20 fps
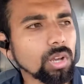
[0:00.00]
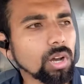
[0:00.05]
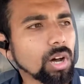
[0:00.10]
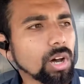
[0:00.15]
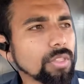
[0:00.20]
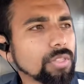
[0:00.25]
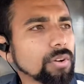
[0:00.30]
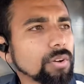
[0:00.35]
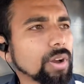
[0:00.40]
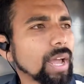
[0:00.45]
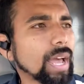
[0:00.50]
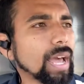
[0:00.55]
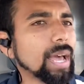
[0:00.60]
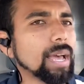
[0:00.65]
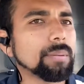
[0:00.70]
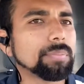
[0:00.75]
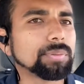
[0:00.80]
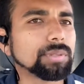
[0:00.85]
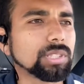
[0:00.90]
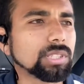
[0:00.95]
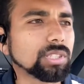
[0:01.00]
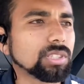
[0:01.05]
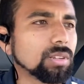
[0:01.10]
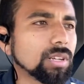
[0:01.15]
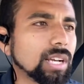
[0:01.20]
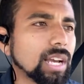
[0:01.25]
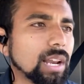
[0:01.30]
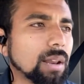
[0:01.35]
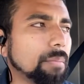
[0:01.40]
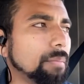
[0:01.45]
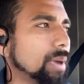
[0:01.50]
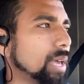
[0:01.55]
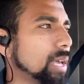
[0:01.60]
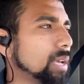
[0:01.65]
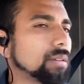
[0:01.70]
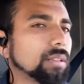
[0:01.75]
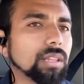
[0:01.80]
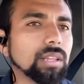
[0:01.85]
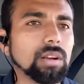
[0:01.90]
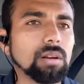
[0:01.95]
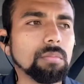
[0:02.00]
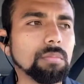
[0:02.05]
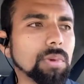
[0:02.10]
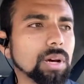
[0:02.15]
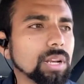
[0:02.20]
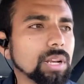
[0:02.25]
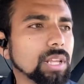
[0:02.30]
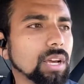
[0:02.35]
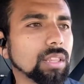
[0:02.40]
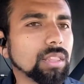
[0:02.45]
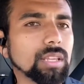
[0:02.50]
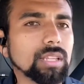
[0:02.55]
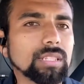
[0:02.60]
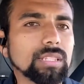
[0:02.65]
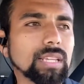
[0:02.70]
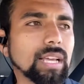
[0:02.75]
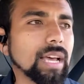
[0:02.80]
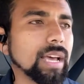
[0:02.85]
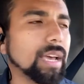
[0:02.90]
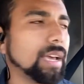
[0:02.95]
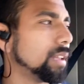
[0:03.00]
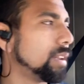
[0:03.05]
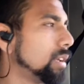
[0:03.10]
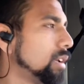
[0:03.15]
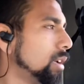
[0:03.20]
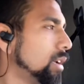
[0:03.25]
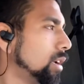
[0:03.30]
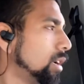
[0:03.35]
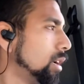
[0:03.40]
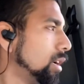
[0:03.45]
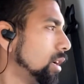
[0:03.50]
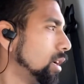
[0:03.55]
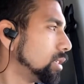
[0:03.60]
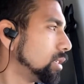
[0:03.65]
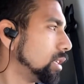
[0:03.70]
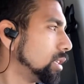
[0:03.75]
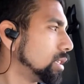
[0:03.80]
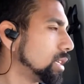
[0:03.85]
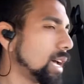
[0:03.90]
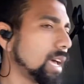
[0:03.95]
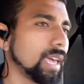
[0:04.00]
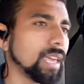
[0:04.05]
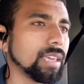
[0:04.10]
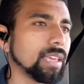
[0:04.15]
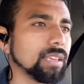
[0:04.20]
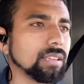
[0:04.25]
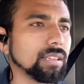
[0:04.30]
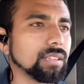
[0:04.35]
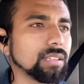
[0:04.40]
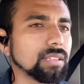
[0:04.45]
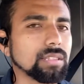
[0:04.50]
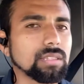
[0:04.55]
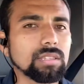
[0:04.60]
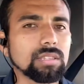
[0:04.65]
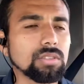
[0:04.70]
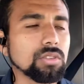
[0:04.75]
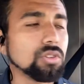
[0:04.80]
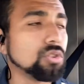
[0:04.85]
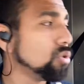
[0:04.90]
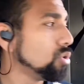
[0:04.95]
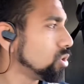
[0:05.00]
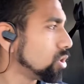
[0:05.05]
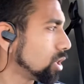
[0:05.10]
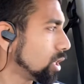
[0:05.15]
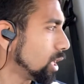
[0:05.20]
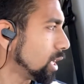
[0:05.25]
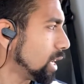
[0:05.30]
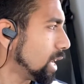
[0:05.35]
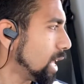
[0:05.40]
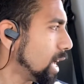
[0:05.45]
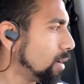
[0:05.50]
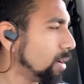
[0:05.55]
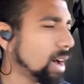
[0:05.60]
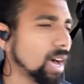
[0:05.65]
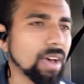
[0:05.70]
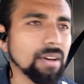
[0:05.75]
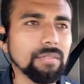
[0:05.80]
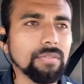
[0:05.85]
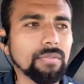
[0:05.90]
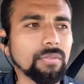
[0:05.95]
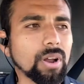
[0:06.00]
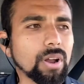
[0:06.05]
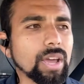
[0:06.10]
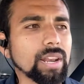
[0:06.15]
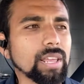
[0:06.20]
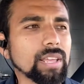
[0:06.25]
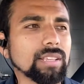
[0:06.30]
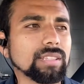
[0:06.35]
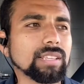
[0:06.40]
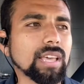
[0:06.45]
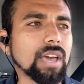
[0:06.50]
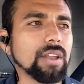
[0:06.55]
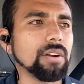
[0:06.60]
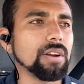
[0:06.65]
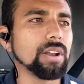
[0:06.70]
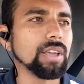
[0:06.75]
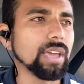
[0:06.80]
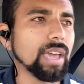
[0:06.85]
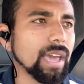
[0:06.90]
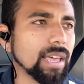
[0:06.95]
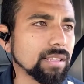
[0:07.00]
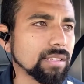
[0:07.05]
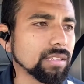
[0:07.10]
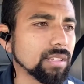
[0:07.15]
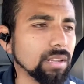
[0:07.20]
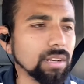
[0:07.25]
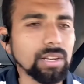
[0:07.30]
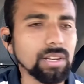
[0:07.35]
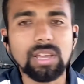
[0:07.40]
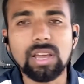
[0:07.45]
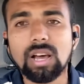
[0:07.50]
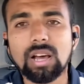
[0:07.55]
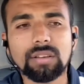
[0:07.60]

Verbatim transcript: other apps just to kind of make a little money on the side since I usually now have Friday, Saturday, and Sunday off.